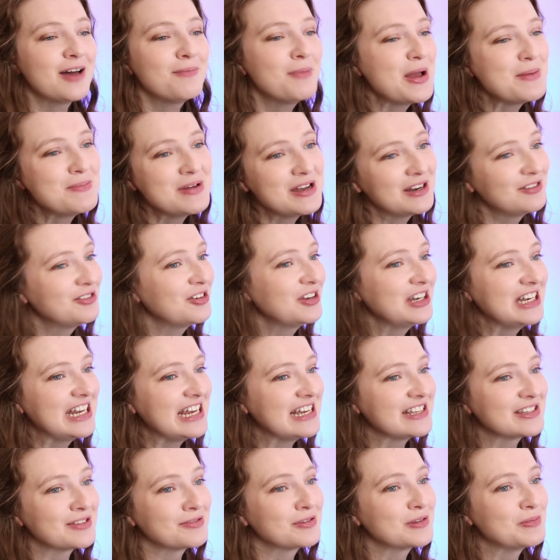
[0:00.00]
make me a
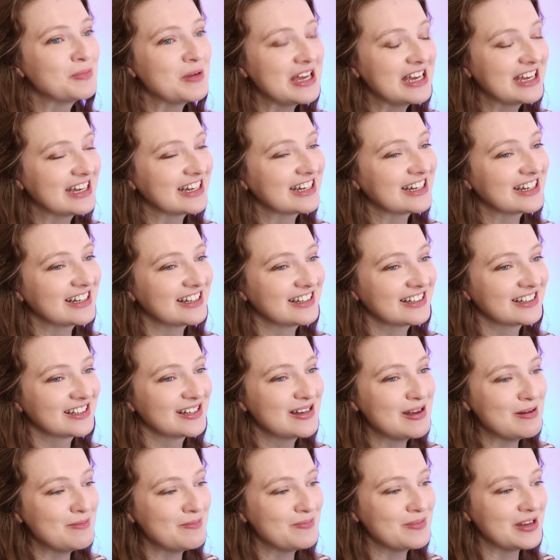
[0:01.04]
non-native speaker?
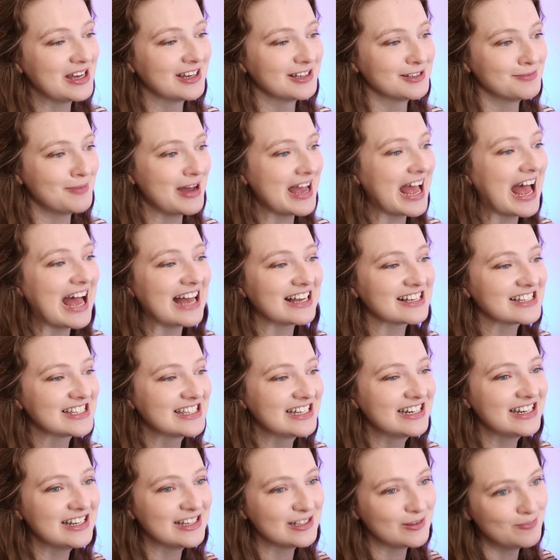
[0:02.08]
Because my
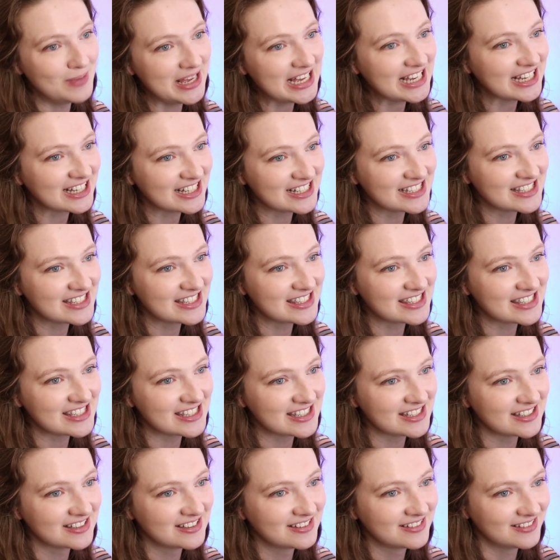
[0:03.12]
accent is
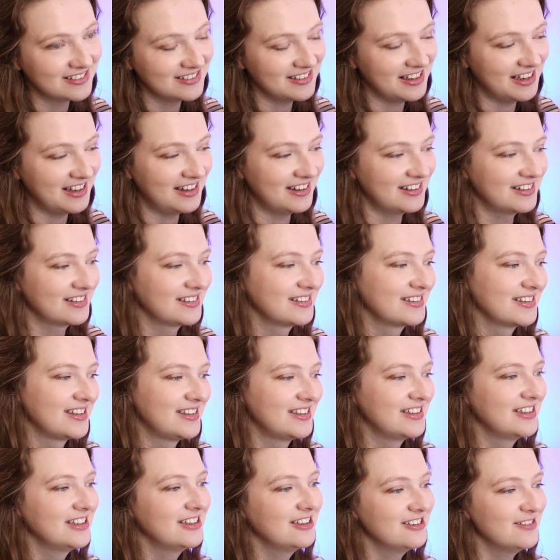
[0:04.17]
mixed?
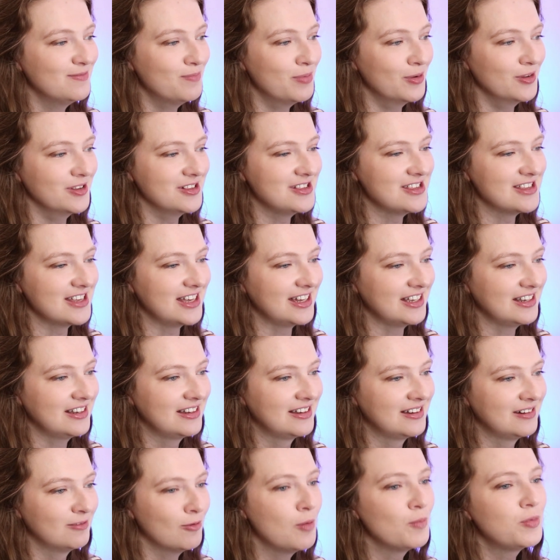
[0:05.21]
It's bullshit.
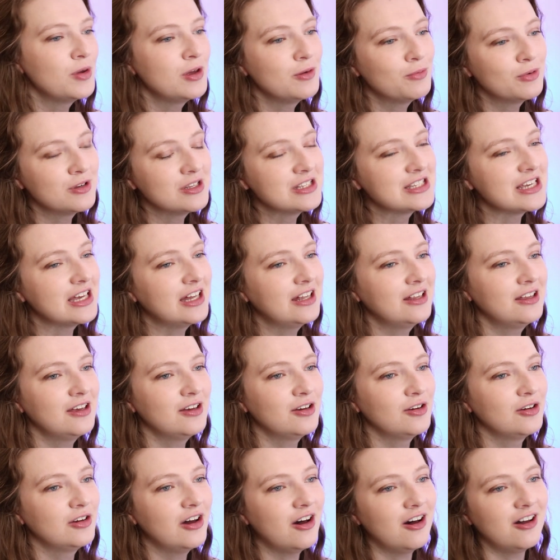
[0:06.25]
When people tell
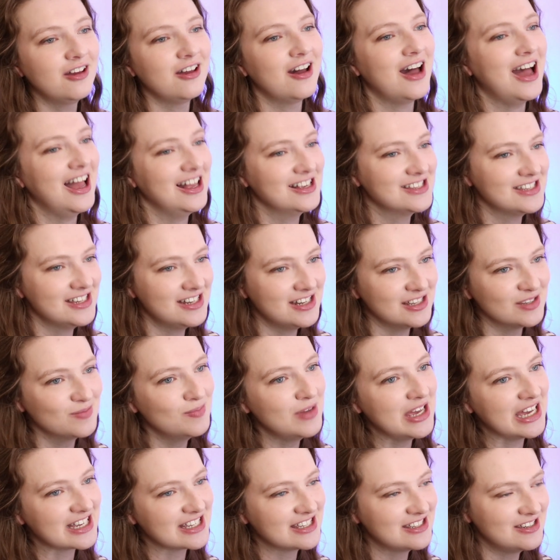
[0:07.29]
you, oh, your accent is
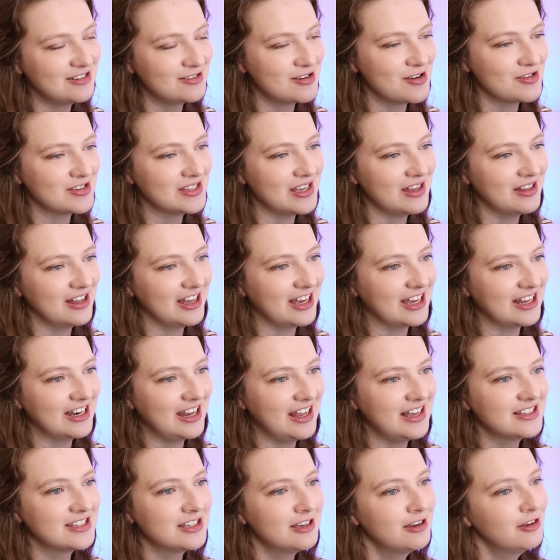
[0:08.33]
mixed, you don't sound like a
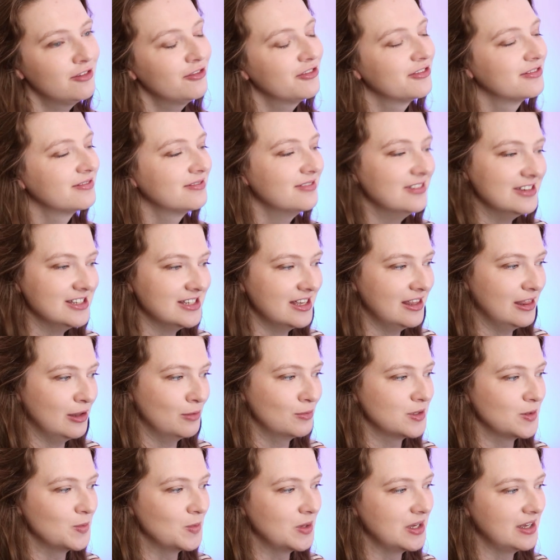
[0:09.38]
native, send them
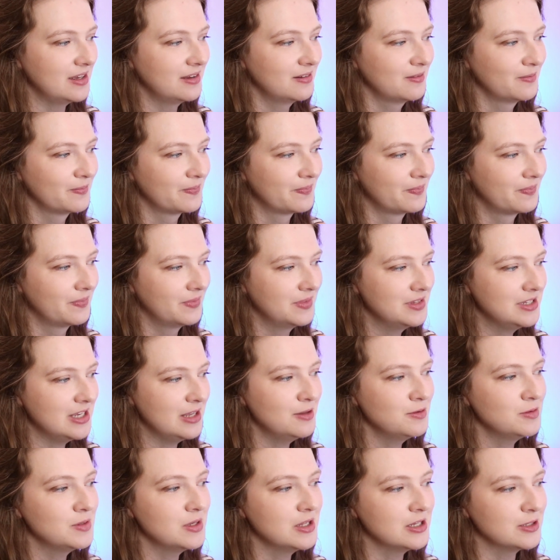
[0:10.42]
to me. Send
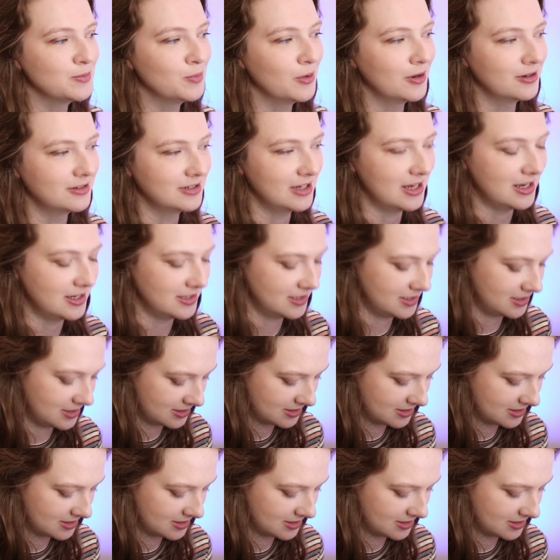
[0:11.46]
them to this podcast.